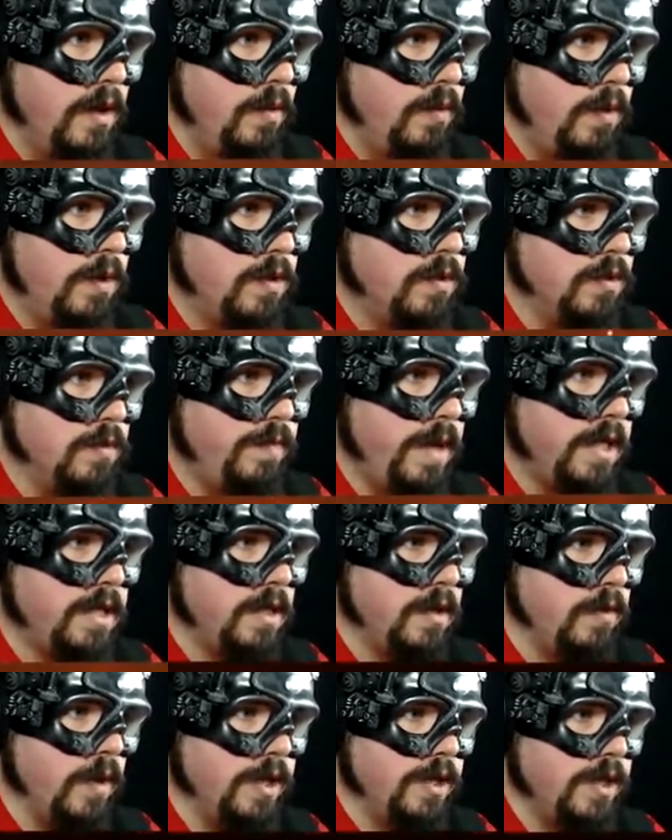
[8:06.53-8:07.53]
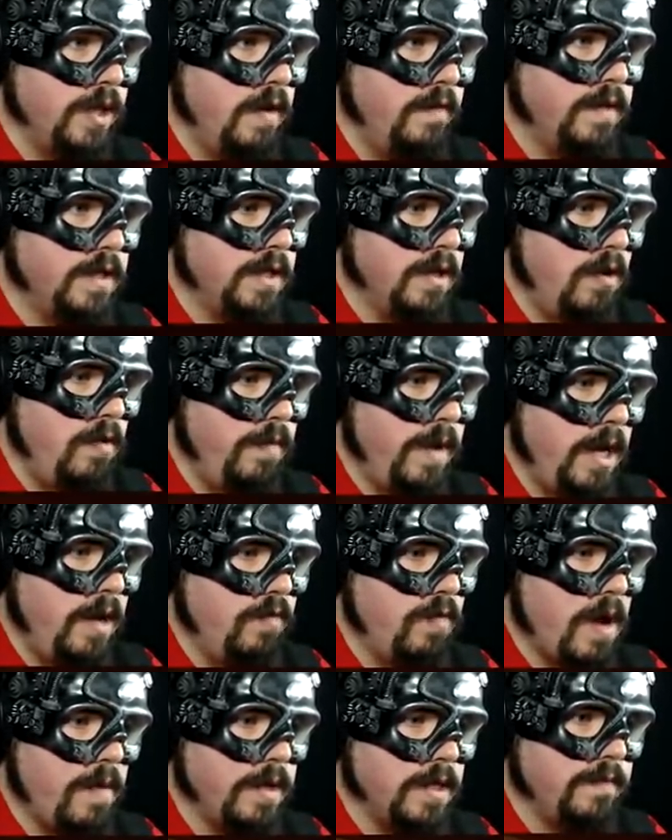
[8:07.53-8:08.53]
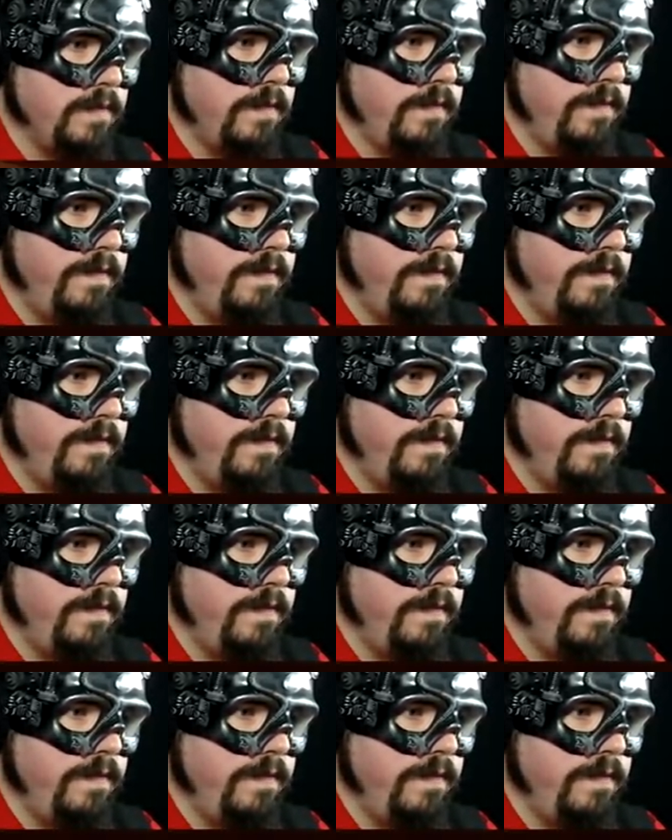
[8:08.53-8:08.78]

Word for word: Of course, begs the question, if so many rabbits